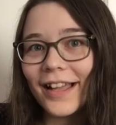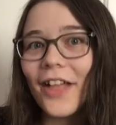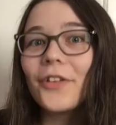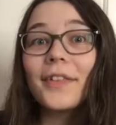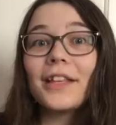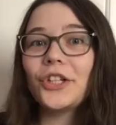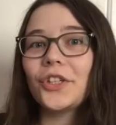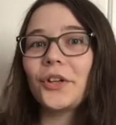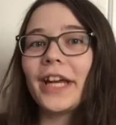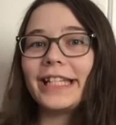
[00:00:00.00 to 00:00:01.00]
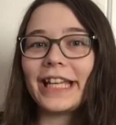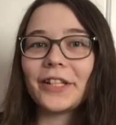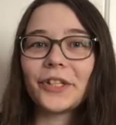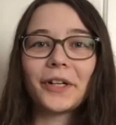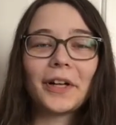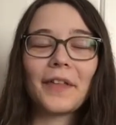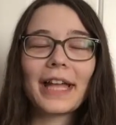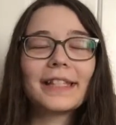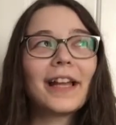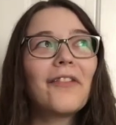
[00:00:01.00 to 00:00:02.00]
other than that she's a great dancer and all
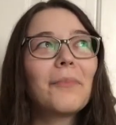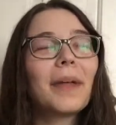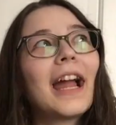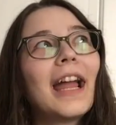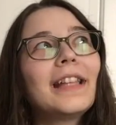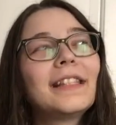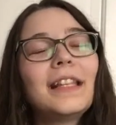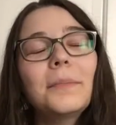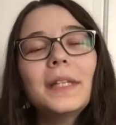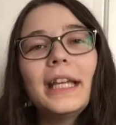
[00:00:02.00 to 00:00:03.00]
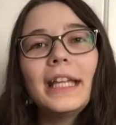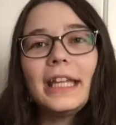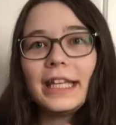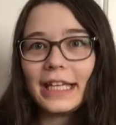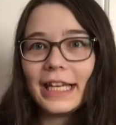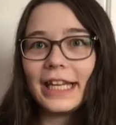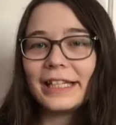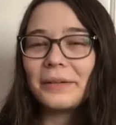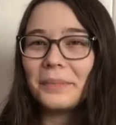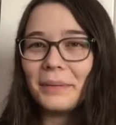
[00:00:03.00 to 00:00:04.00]
that stuff, but it seems like he needed
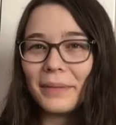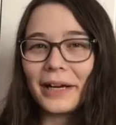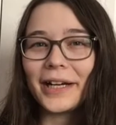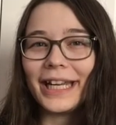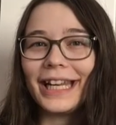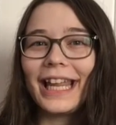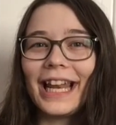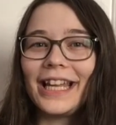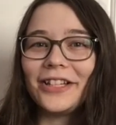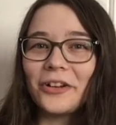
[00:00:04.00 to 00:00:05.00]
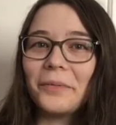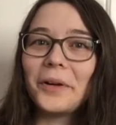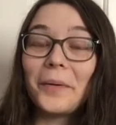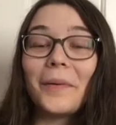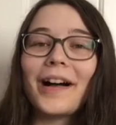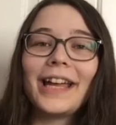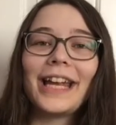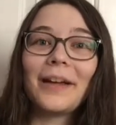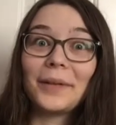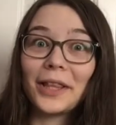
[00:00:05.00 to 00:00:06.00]
to be married, and I don't know why,
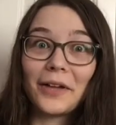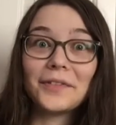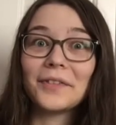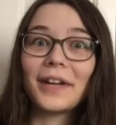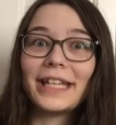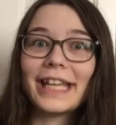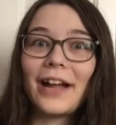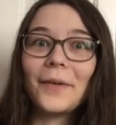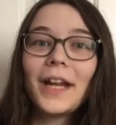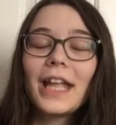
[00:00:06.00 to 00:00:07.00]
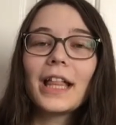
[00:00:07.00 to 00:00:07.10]
and I would love to find out.